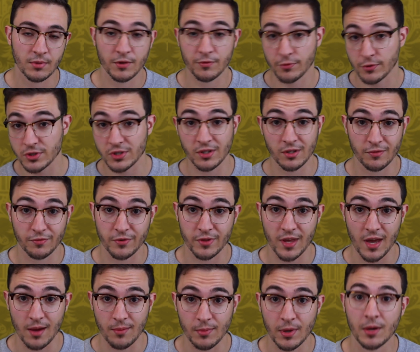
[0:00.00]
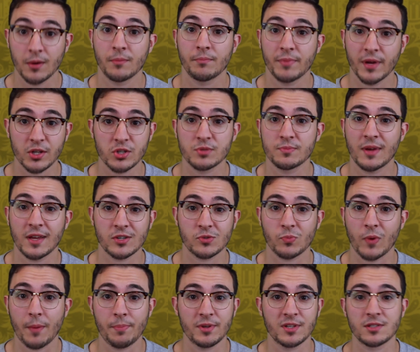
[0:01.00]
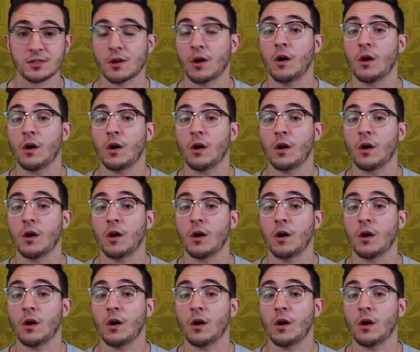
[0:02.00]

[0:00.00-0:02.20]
But unfortunately for them, Belgium has weapons